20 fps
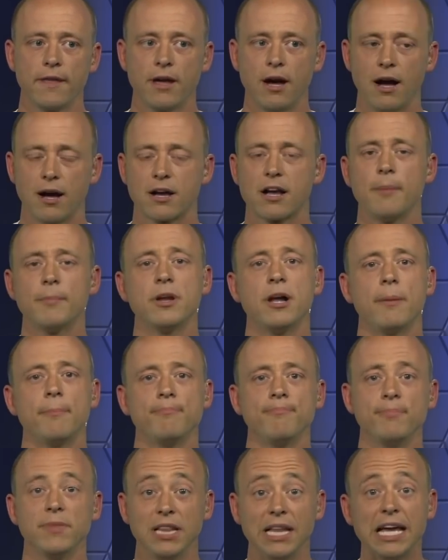uh, coming
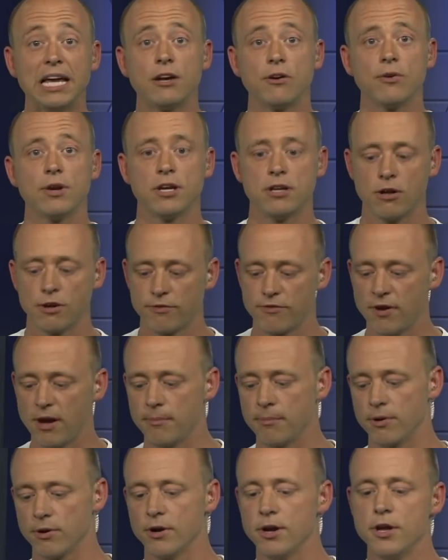up later in
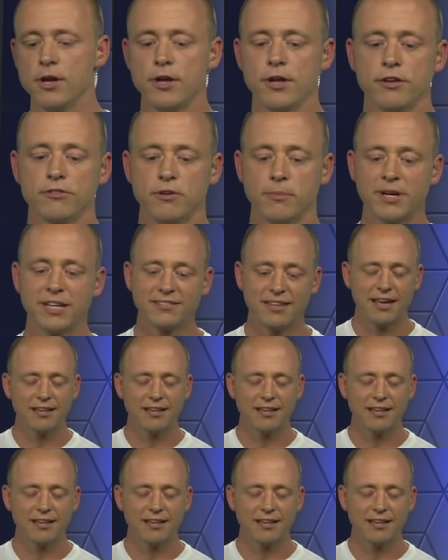November. So I'm going